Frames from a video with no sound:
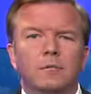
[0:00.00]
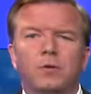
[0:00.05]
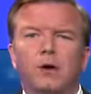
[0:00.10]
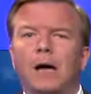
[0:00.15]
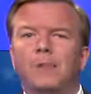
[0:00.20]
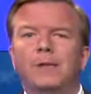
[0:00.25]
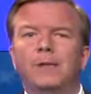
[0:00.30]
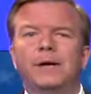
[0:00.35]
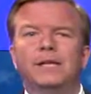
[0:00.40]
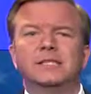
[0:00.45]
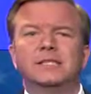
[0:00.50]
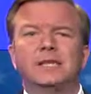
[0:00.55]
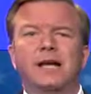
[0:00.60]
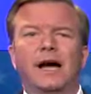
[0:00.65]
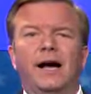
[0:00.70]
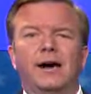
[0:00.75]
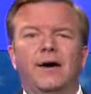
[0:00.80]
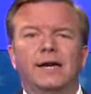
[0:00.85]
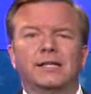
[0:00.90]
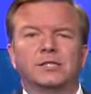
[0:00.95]
Problem is, the
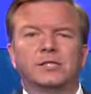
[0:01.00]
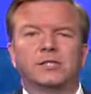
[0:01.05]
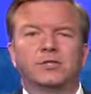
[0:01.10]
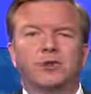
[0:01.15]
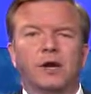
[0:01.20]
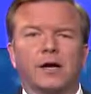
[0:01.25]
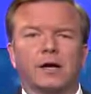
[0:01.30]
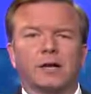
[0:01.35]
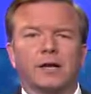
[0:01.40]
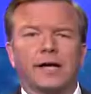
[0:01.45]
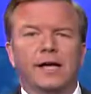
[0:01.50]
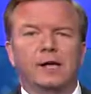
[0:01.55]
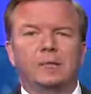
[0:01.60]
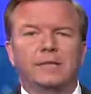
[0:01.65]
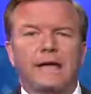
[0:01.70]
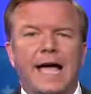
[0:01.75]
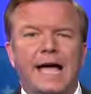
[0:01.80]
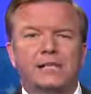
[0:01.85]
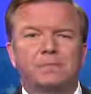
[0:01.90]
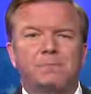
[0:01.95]
IRS has struggled to help
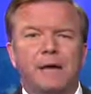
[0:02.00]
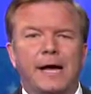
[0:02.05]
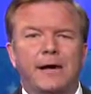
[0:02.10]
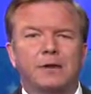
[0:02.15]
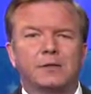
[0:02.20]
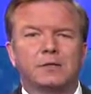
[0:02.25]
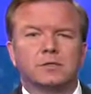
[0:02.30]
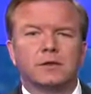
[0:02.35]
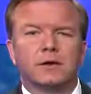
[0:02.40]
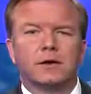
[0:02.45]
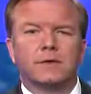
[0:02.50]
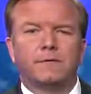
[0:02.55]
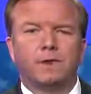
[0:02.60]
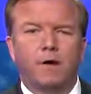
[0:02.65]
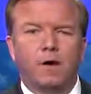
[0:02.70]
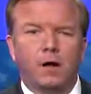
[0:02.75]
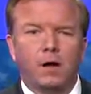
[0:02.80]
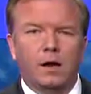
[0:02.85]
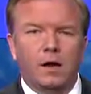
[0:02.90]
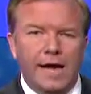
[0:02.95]
taxpayers of
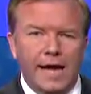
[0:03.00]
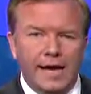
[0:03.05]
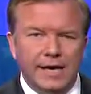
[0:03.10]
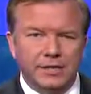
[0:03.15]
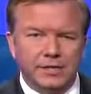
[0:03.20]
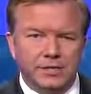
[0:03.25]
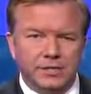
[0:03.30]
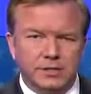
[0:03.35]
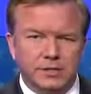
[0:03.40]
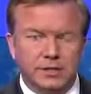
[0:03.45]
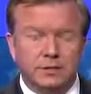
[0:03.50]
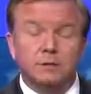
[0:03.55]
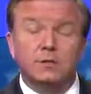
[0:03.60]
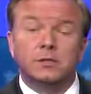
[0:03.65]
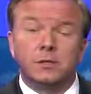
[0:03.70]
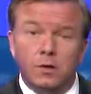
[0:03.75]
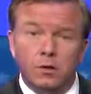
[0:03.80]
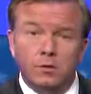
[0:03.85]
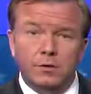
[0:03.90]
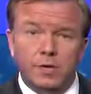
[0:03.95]
all ages.
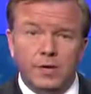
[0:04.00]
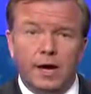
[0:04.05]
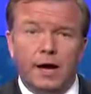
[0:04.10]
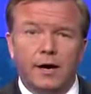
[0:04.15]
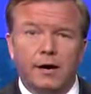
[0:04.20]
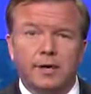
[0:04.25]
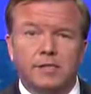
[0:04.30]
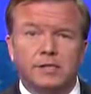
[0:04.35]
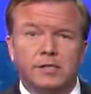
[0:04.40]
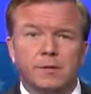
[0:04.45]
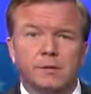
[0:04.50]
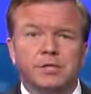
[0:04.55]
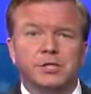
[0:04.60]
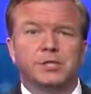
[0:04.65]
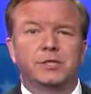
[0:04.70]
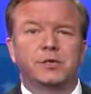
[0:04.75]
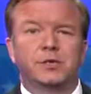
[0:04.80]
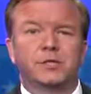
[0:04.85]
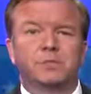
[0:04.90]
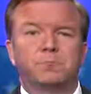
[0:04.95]
So the IRS
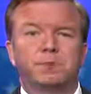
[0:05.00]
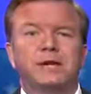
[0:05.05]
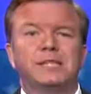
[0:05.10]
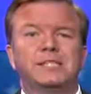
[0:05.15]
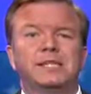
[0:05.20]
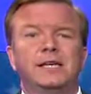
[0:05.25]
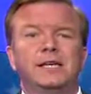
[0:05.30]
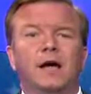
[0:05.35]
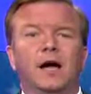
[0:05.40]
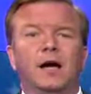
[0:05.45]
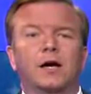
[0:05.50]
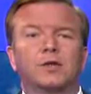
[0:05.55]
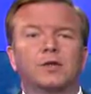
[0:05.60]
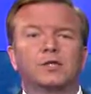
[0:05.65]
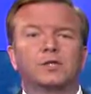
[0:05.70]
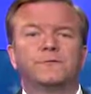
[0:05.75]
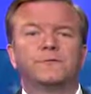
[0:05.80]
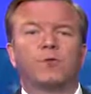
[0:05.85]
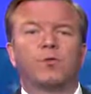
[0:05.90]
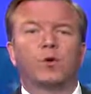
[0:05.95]
commissioner is pressing
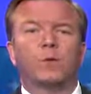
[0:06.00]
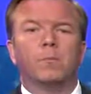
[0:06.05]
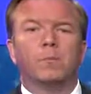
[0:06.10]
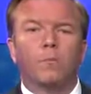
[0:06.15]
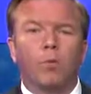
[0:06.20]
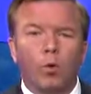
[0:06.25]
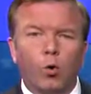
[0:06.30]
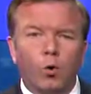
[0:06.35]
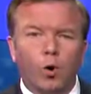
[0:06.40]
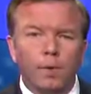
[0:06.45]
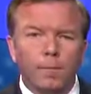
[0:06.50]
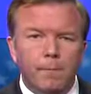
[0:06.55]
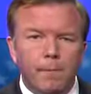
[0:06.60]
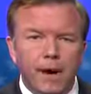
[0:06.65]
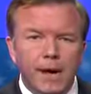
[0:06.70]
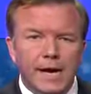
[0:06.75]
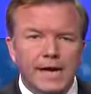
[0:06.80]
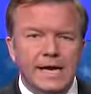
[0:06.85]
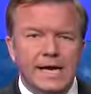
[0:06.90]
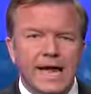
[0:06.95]
Congress for more
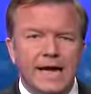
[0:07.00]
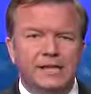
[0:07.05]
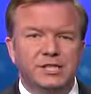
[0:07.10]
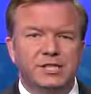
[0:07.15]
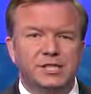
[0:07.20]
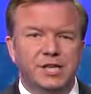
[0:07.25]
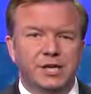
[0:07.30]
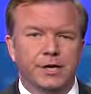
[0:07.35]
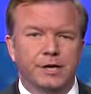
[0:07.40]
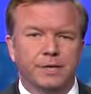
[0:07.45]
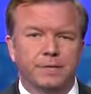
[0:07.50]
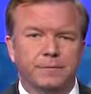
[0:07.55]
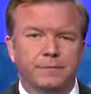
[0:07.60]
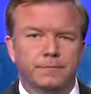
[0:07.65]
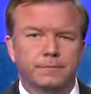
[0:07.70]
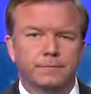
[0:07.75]
money next year.